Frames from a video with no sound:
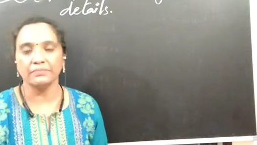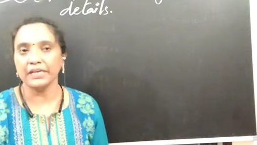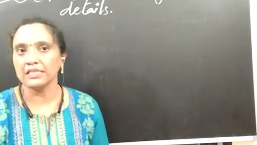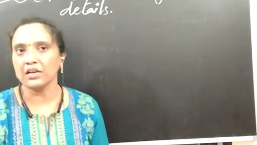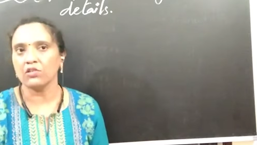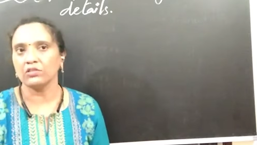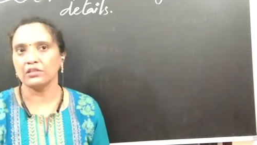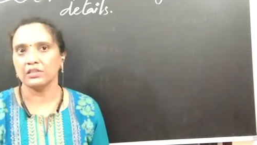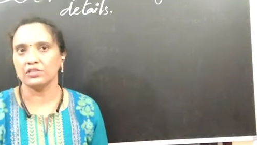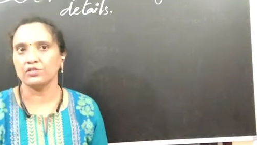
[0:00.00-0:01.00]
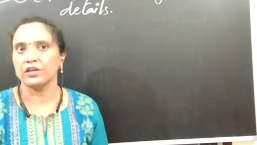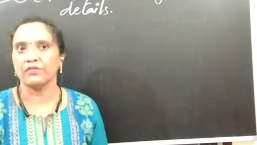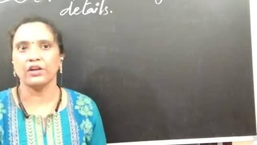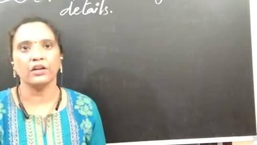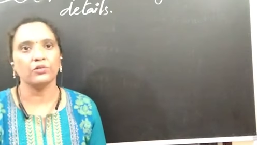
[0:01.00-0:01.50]
Basing on this,
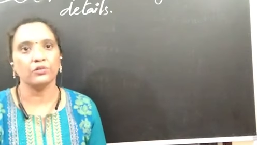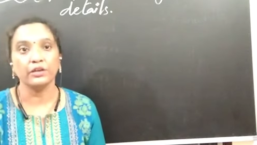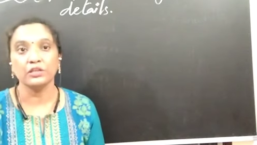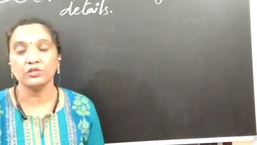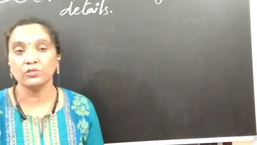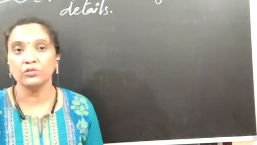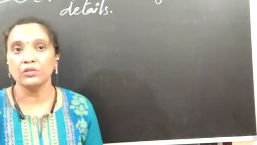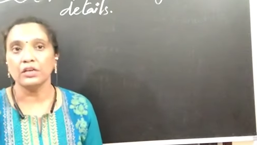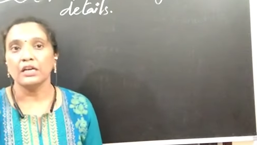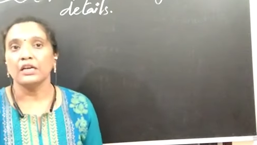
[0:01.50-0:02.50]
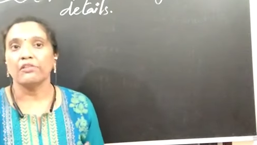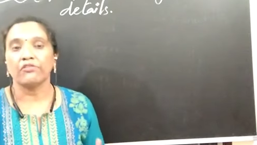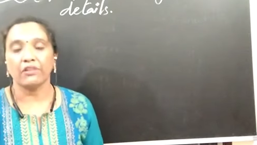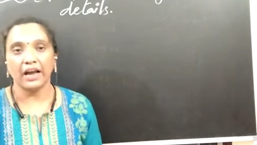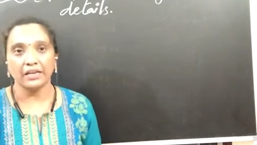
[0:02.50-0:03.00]
today we are going to
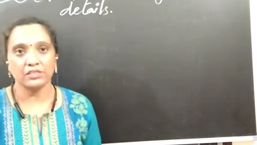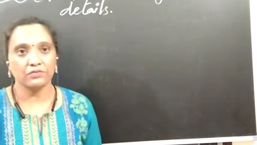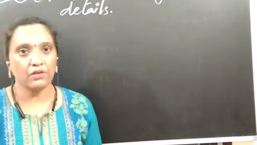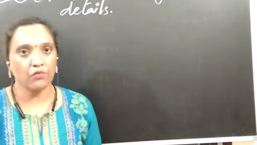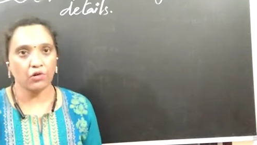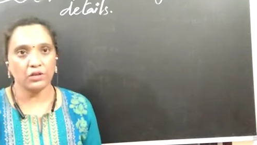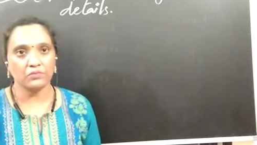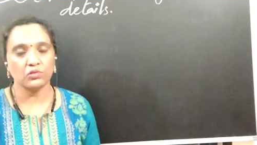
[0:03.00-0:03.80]
write our volume.